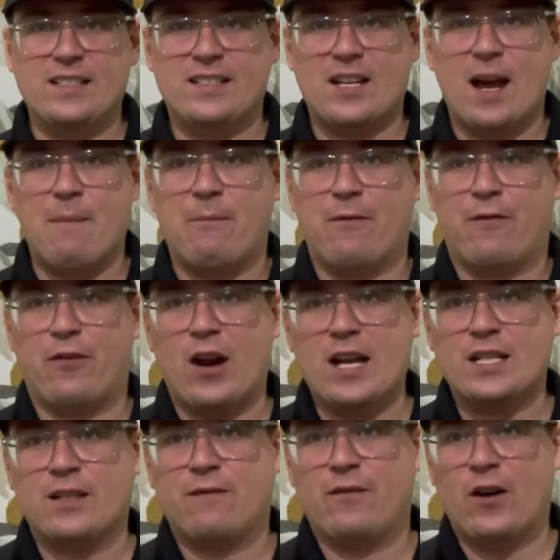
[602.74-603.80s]
shop,
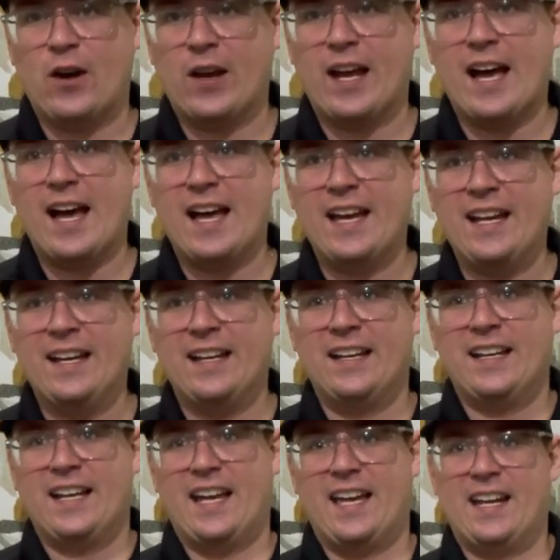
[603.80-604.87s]
Fresh Fungi.
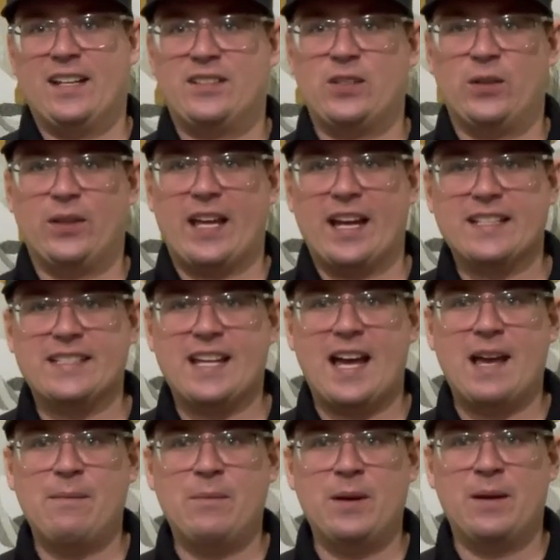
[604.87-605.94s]
And until next
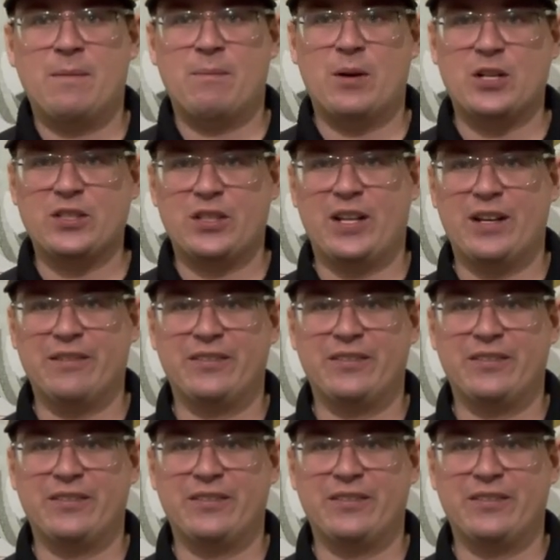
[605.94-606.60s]
time, much love.